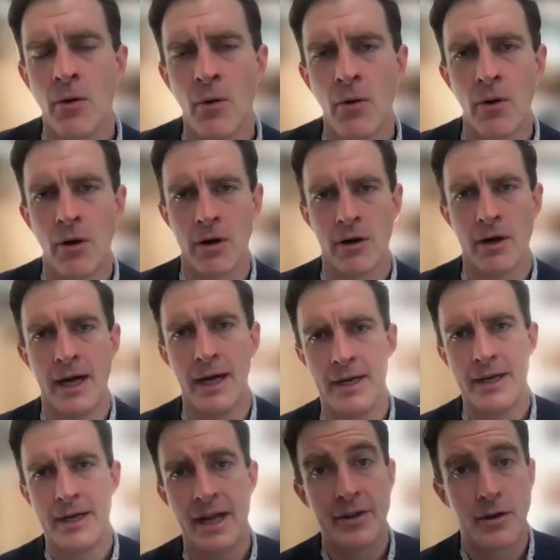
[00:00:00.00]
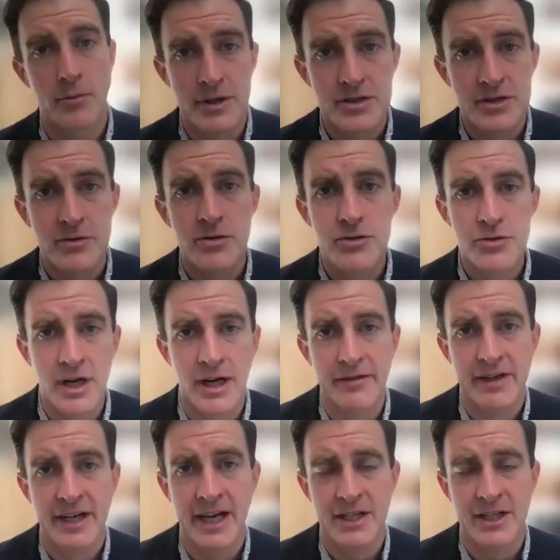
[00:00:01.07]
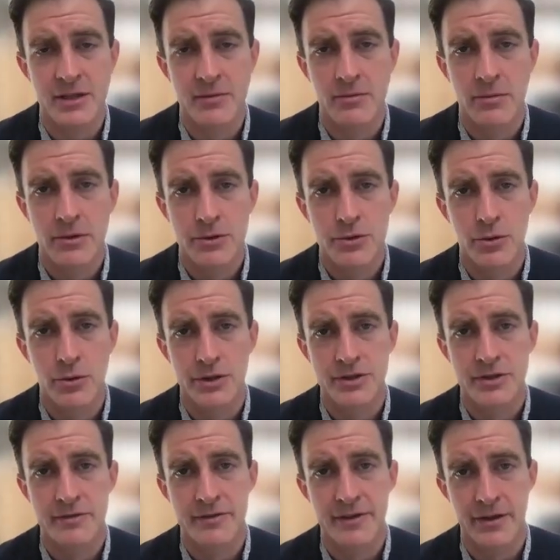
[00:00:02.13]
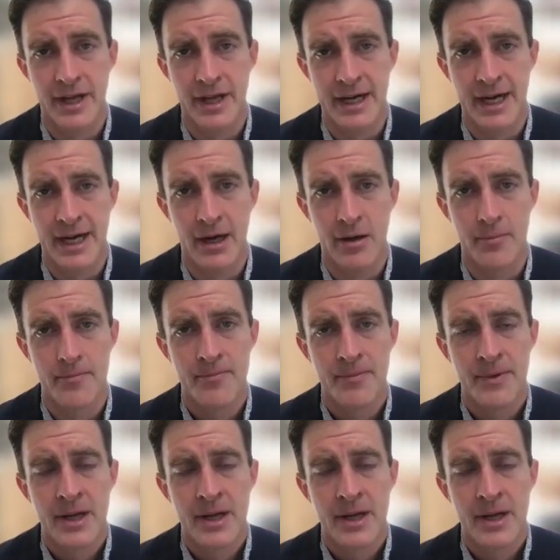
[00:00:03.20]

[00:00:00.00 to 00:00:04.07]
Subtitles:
or another risk stratification tool to figure that out.